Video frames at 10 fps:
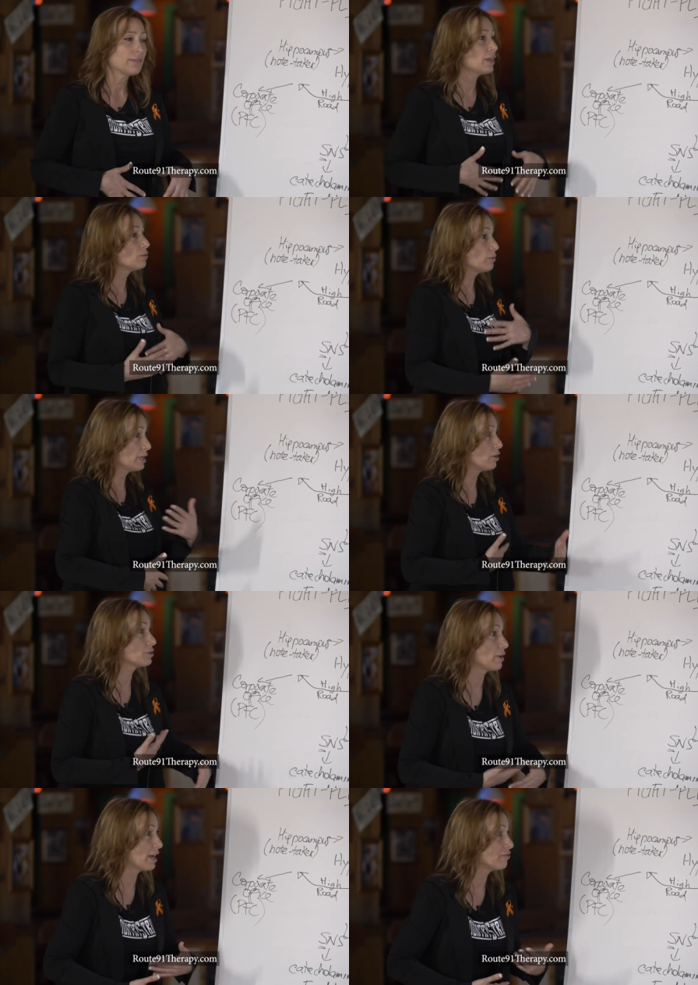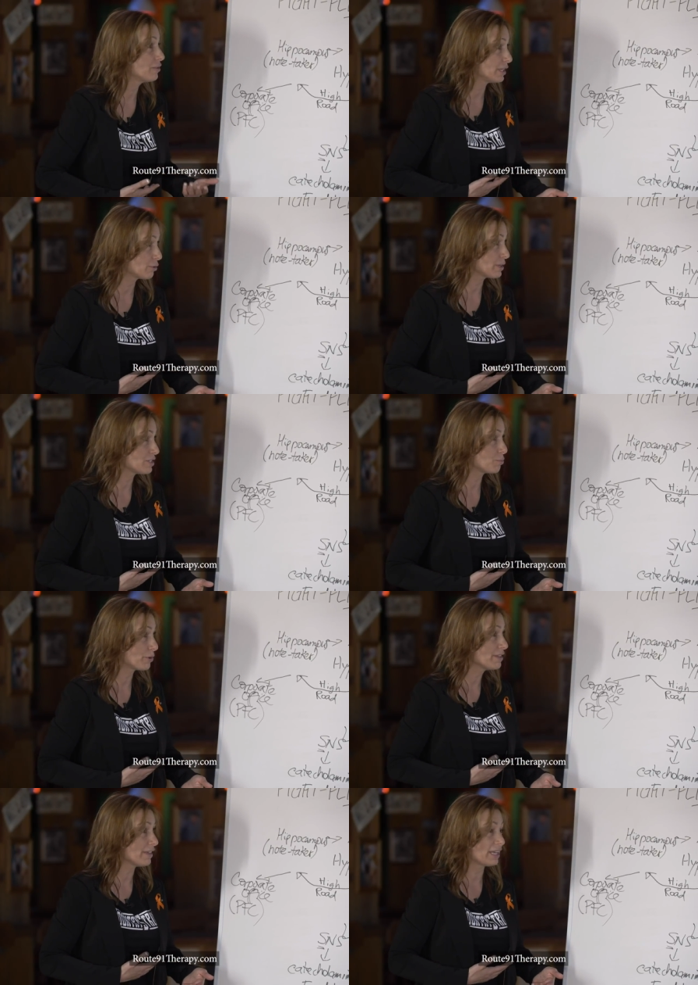And then we also have
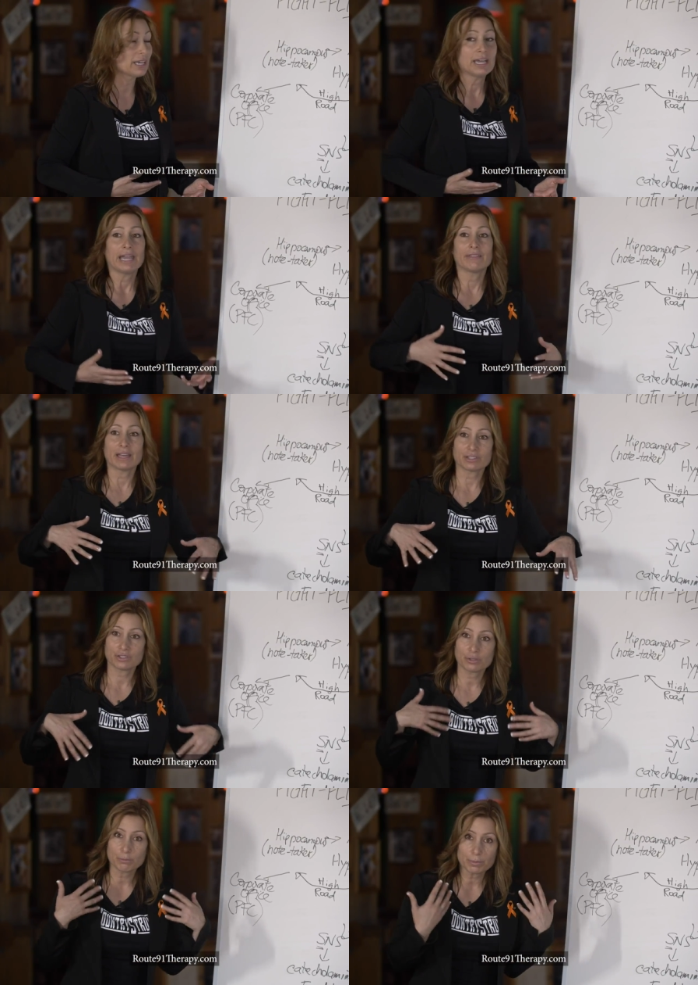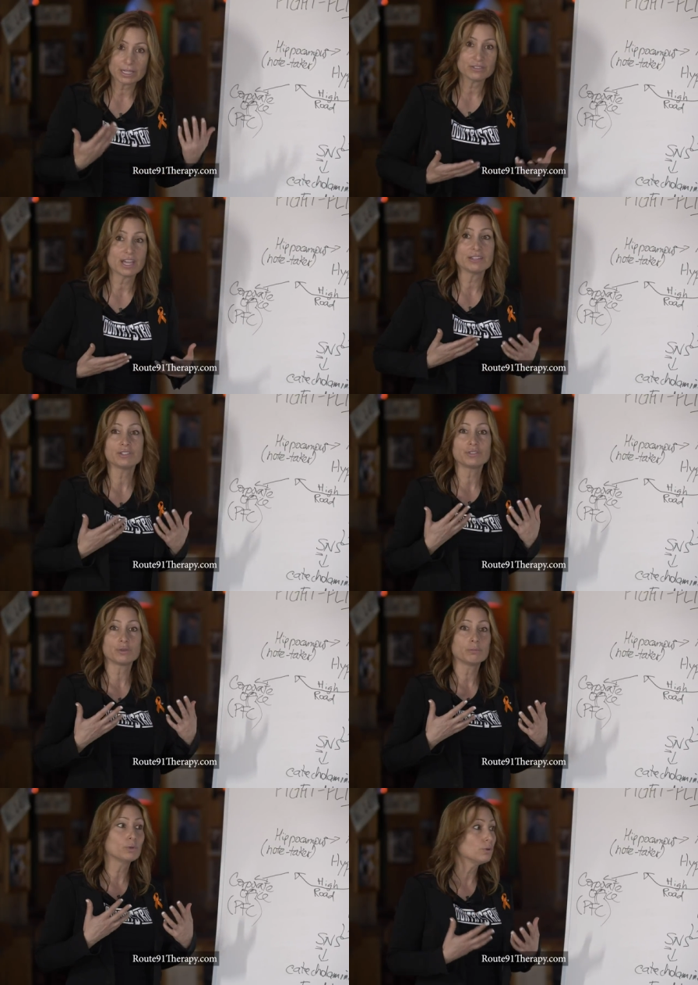increased breathing, and that's to, intended
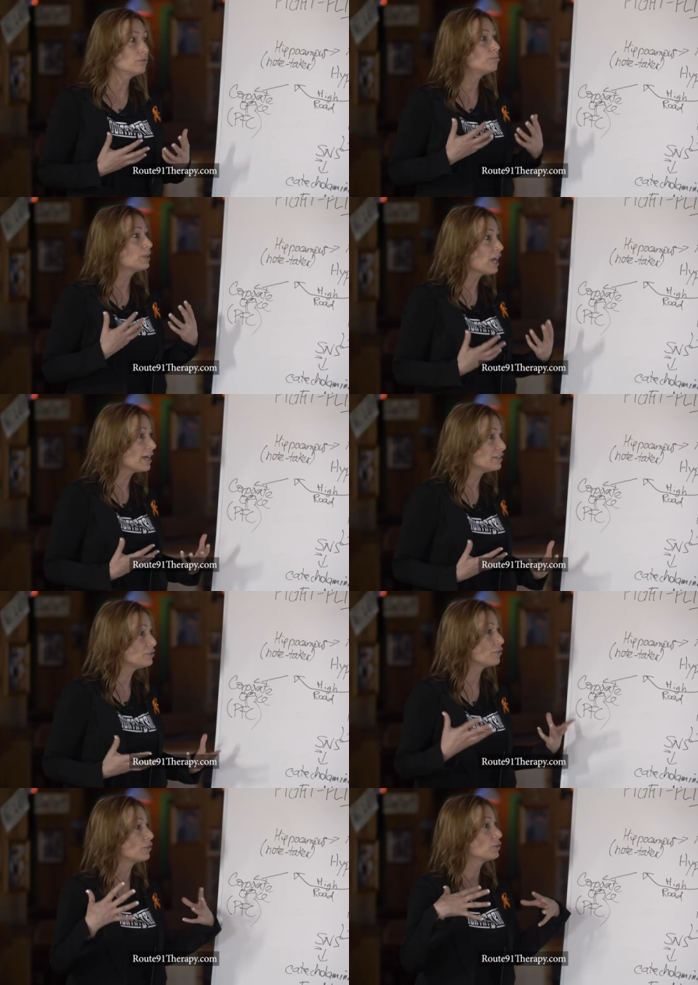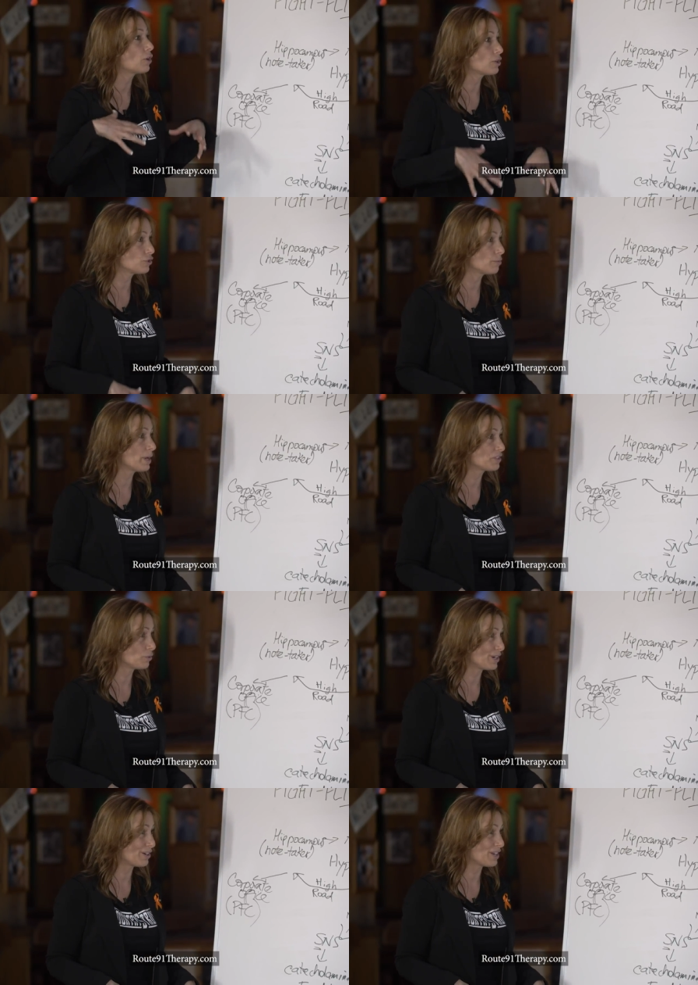to move blood to the larger
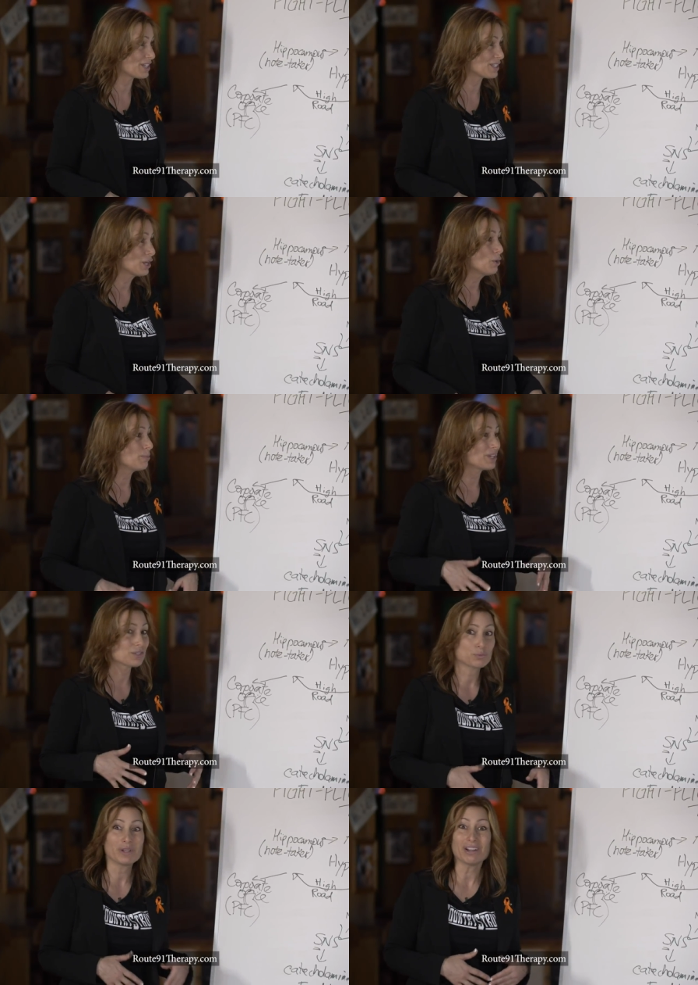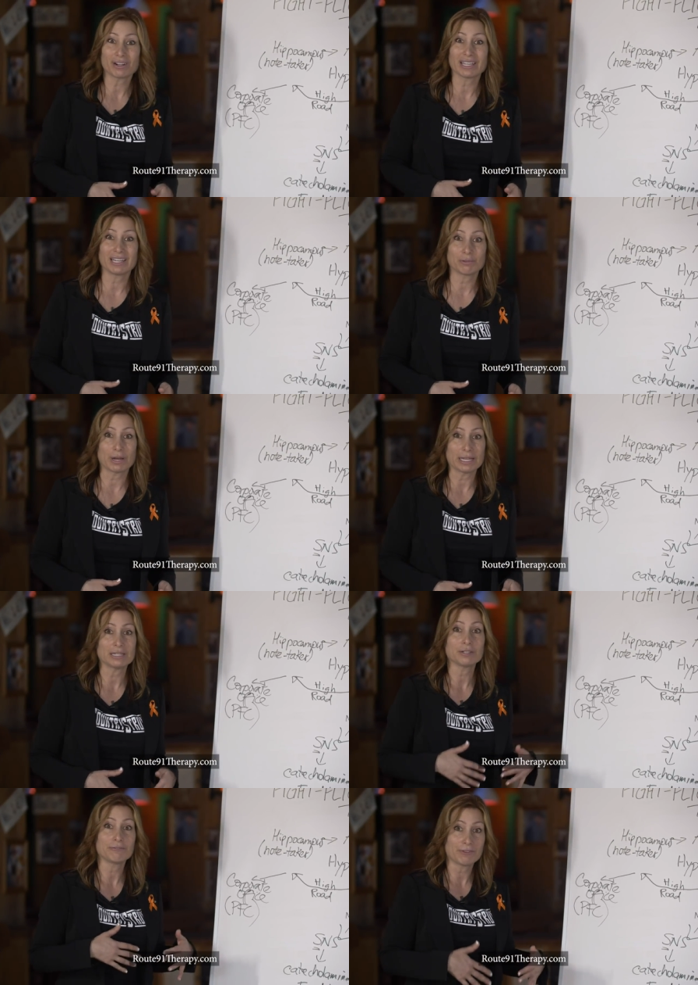muscle areas because we are getting
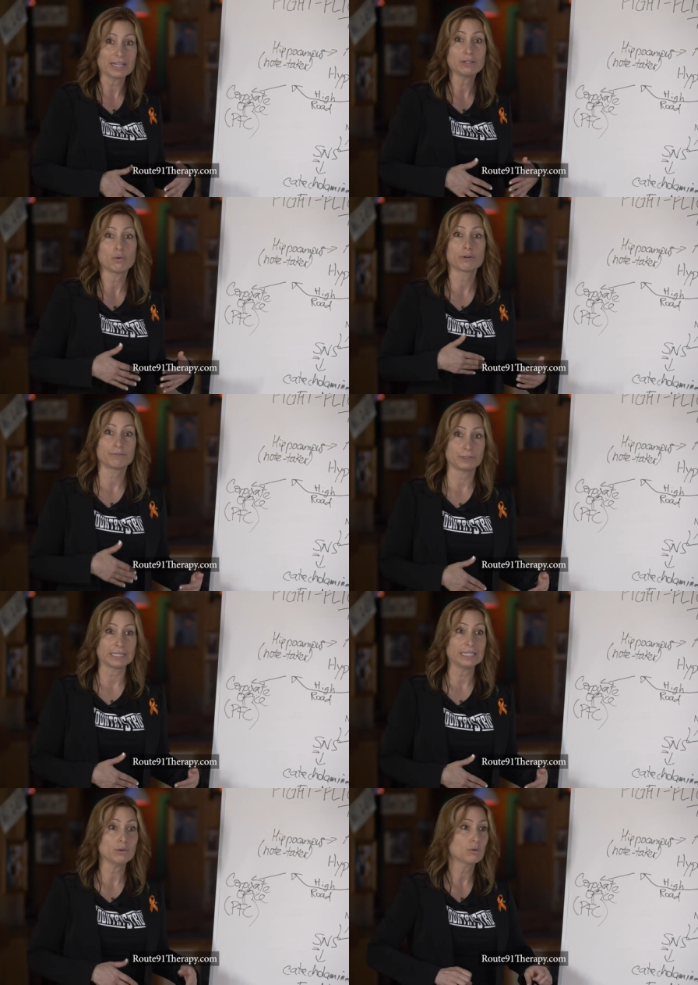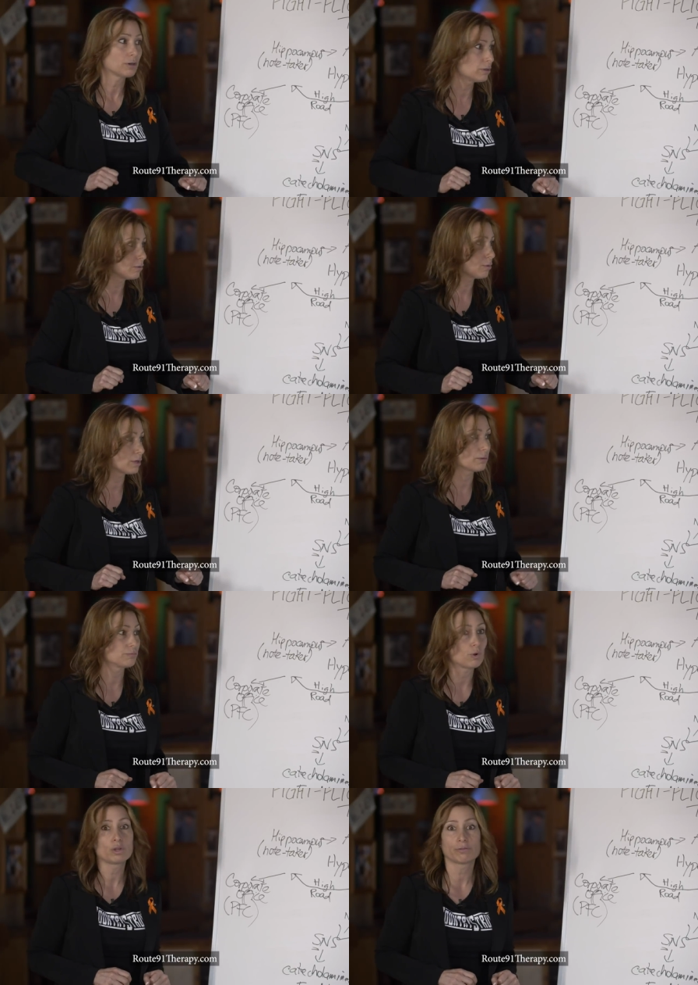ready to fight or flee or,
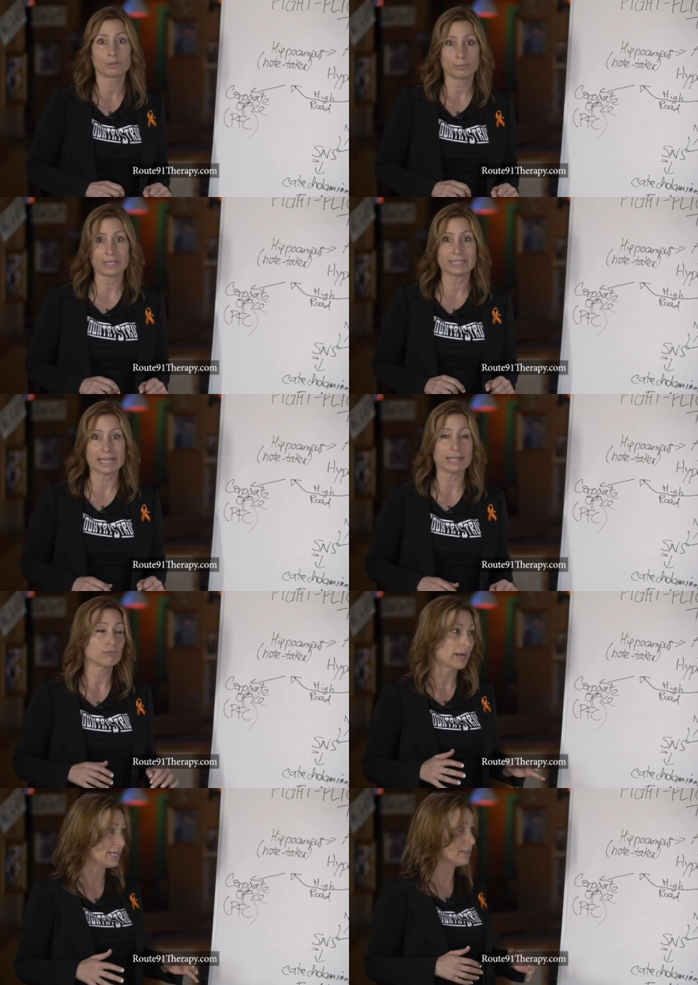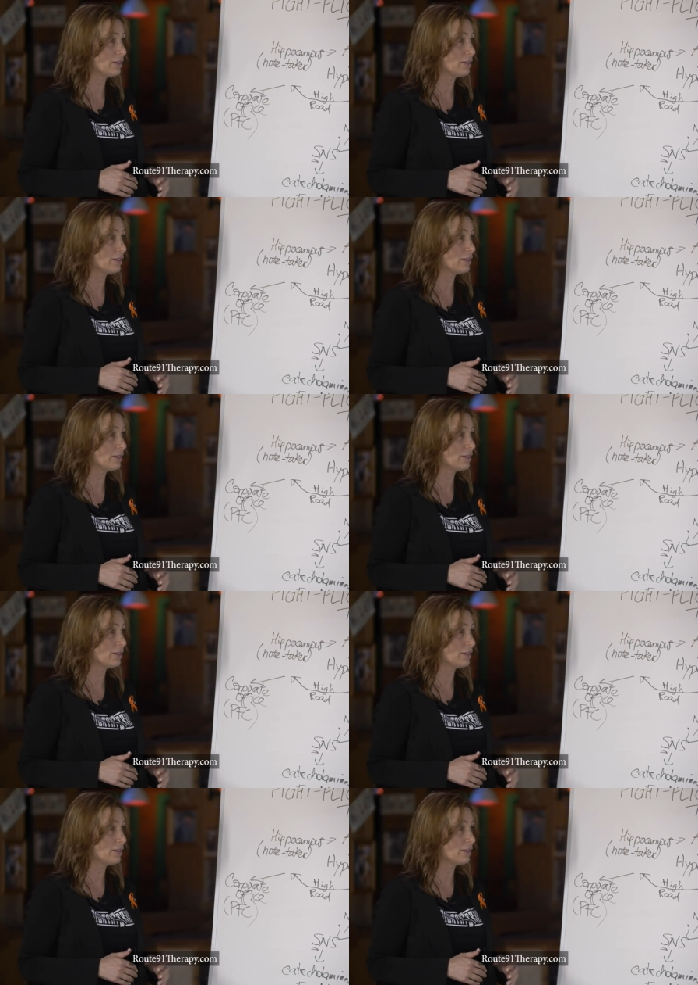or roll over and play dead, right?